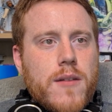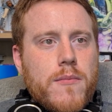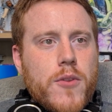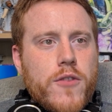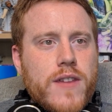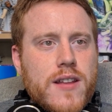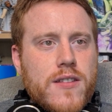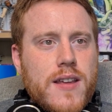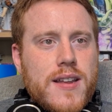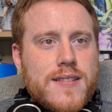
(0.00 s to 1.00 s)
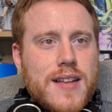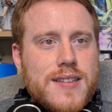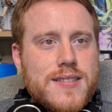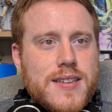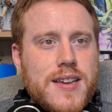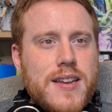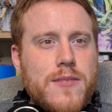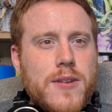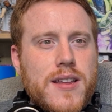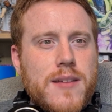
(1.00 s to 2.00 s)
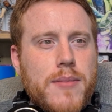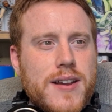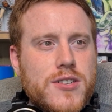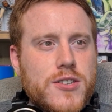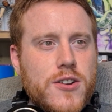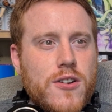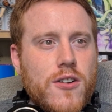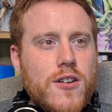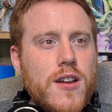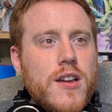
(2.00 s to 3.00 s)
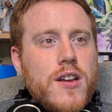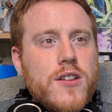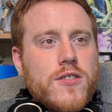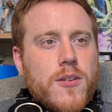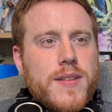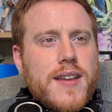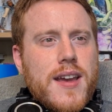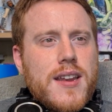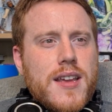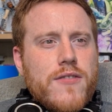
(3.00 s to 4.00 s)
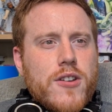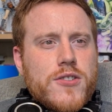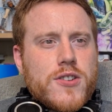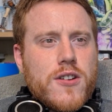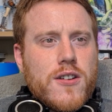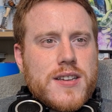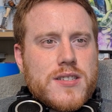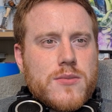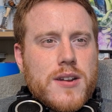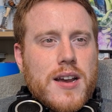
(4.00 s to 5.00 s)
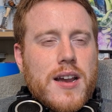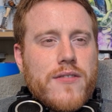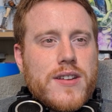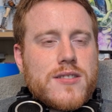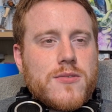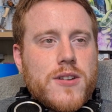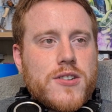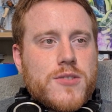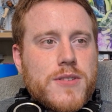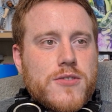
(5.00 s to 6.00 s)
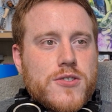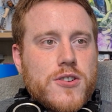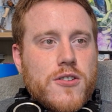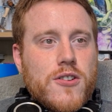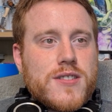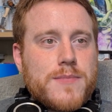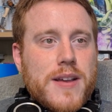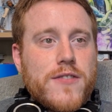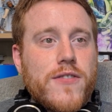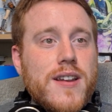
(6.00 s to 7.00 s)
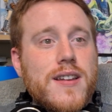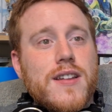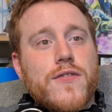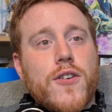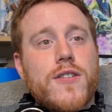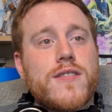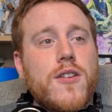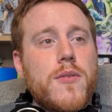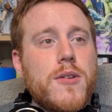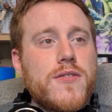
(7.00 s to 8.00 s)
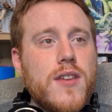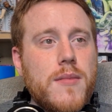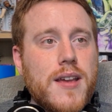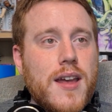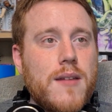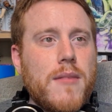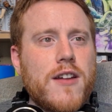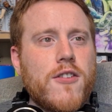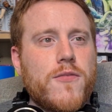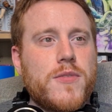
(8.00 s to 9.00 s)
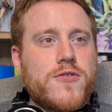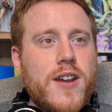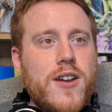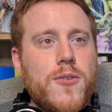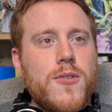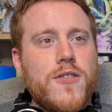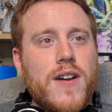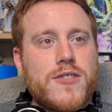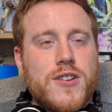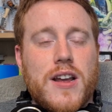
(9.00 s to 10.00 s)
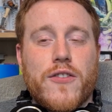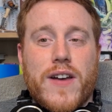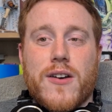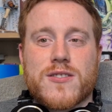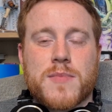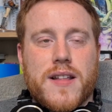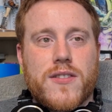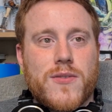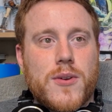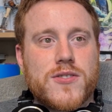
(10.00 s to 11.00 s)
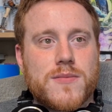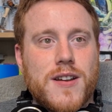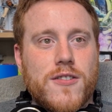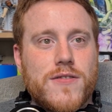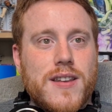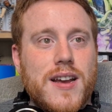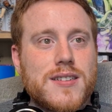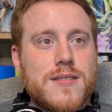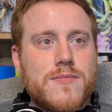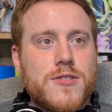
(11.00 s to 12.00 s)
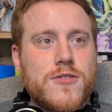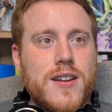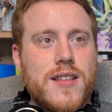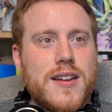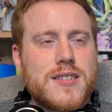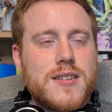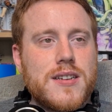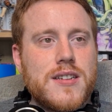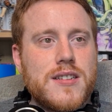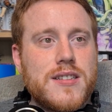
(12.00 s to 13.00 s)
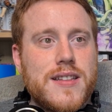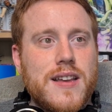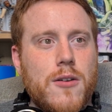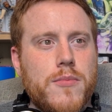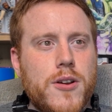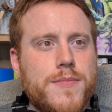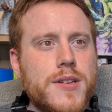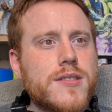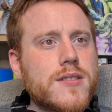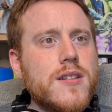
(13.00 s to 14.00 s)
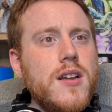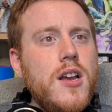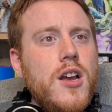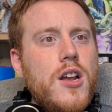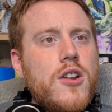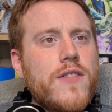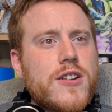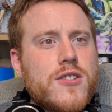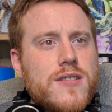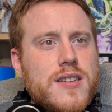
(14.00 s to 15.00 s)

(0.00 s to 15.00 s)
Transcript: moving in his last scene when he begs Sherlock to not be dead, even though Sherlock is still alive. It still hurts because John lost his best friend, and as far as he knows, he won't see him again. And Mycroft betrayal, love how John, I love how it was planned as well, so Mycroft didn't actually betray, they actually did that on purpose. Love how John